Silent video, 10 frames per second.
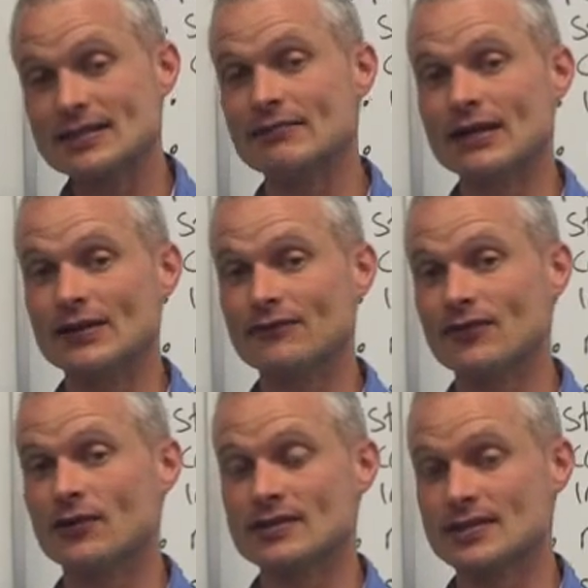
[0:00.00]
their rate of
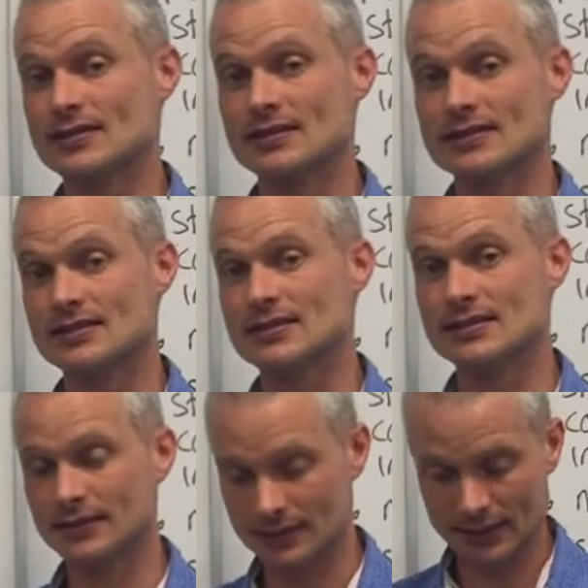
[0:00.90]
photosynthesis,
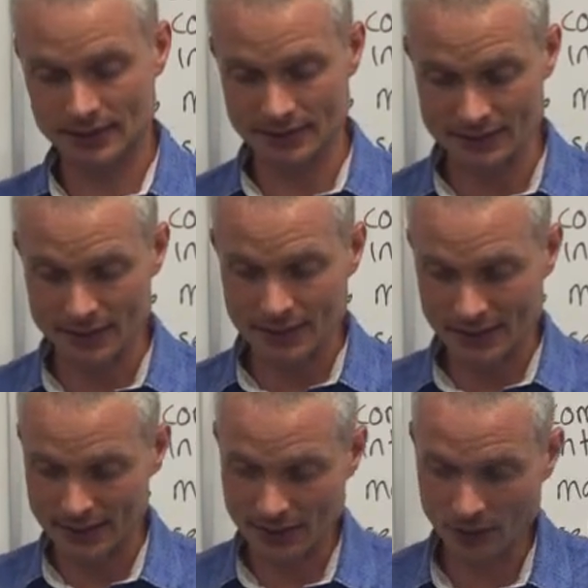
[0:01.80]

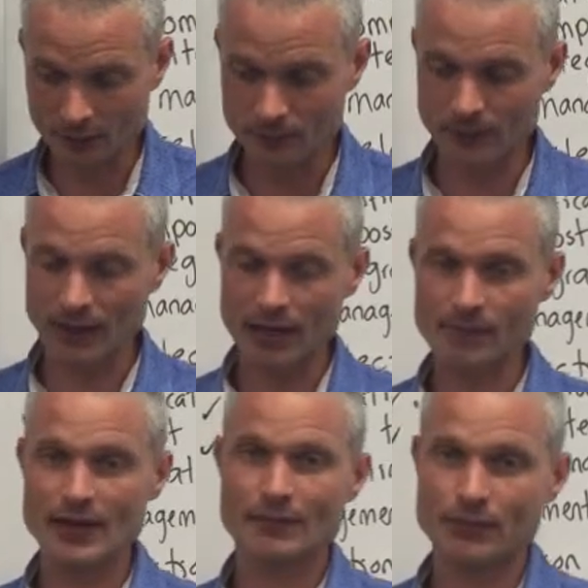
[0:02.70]
and help
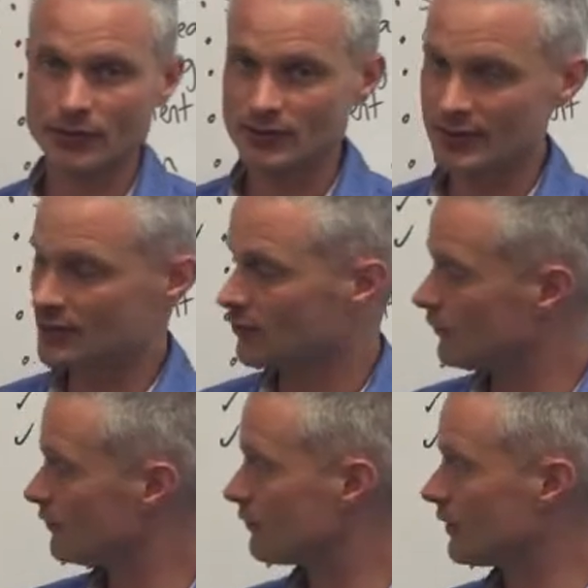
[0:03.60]
that process of
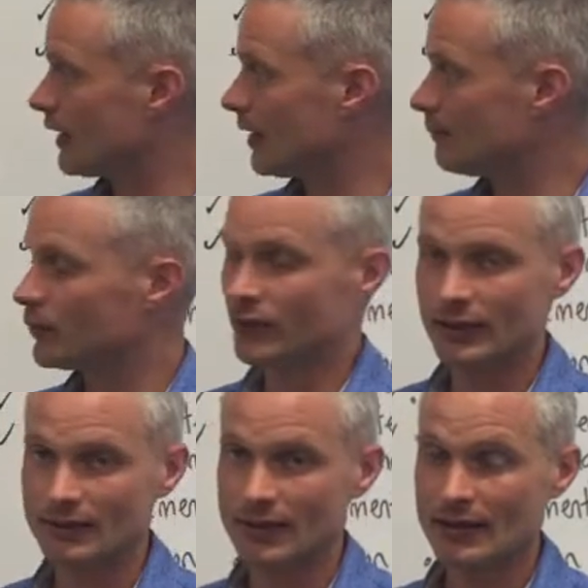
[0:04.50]

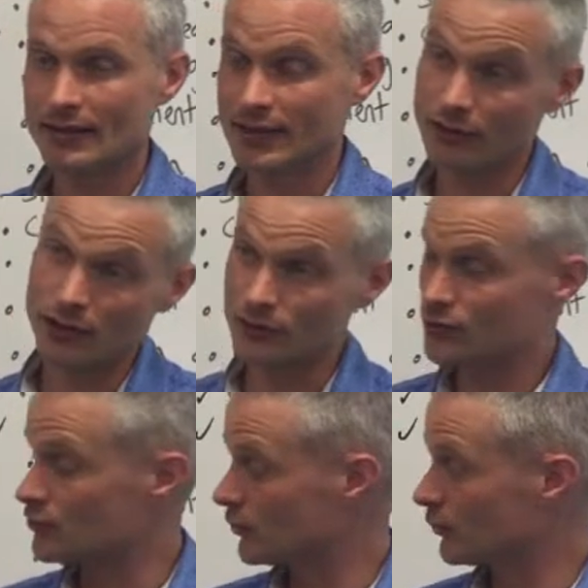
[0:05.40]
building their own
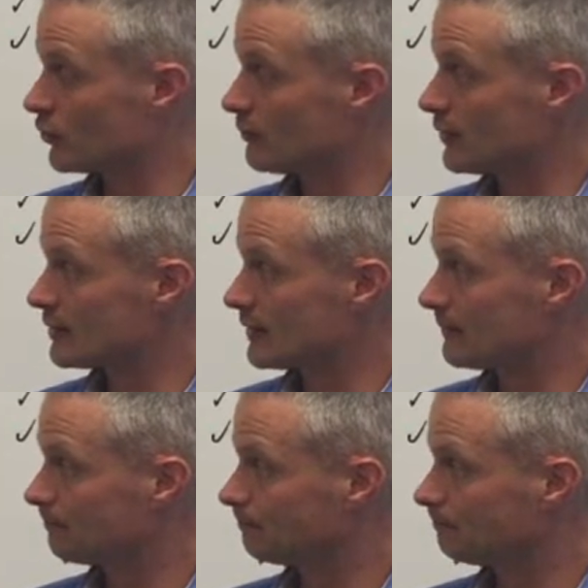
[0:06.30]
soil community.
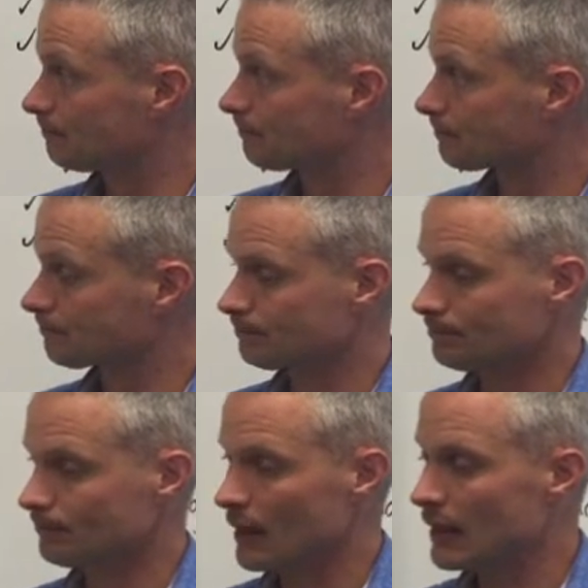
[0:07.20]

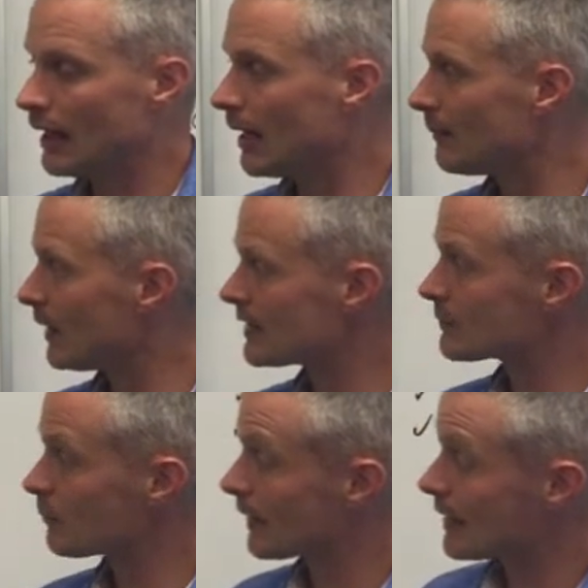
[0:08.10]
I
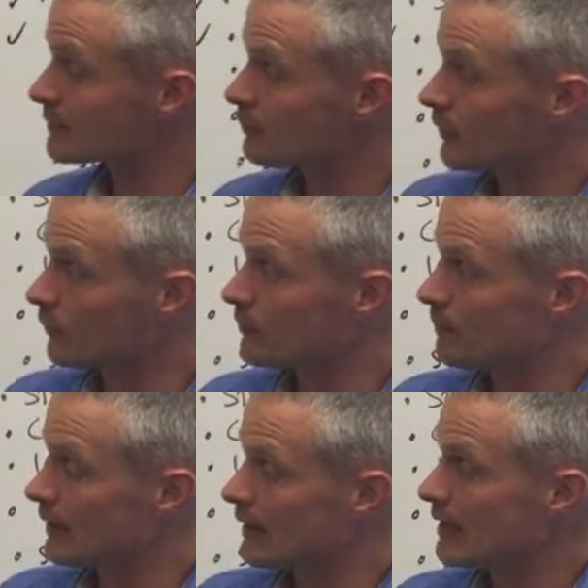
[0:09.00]
guess one last point would
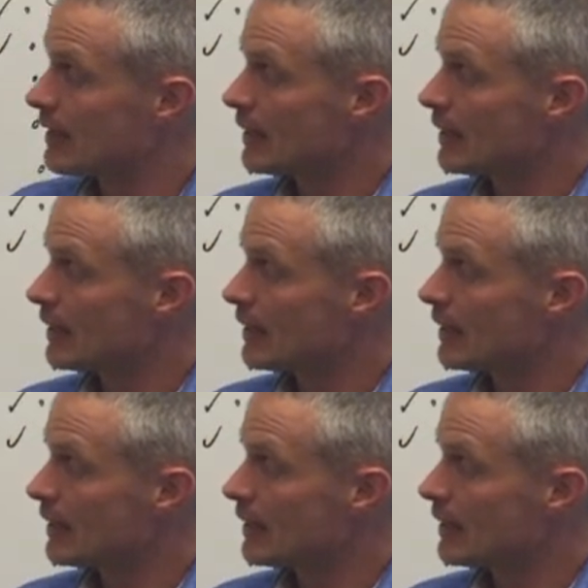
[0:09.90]
be